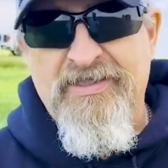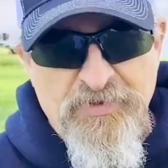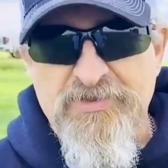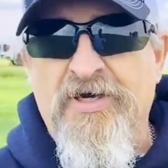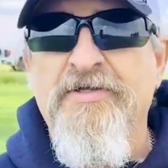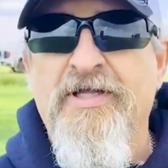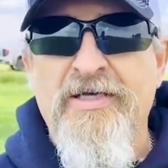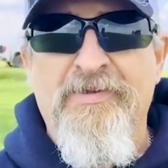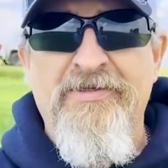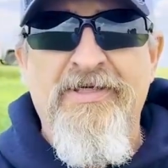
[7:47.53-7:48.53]
It's on the
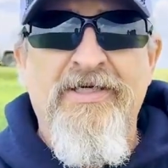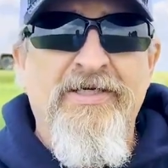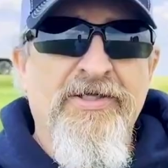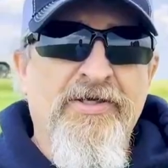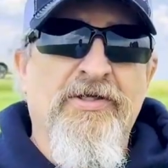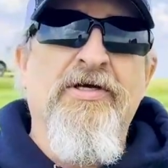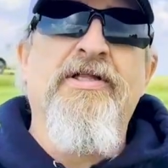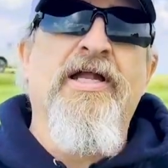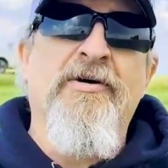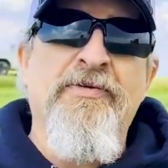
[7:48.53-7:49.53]
label. You can look
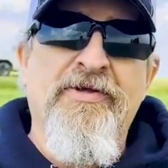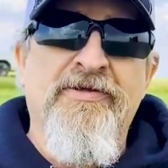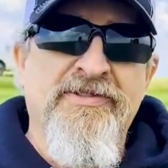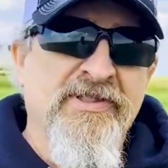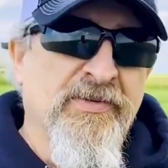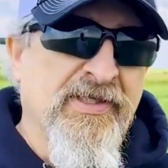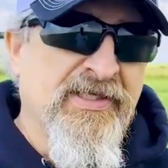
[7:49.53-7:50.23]
that up and you can see what it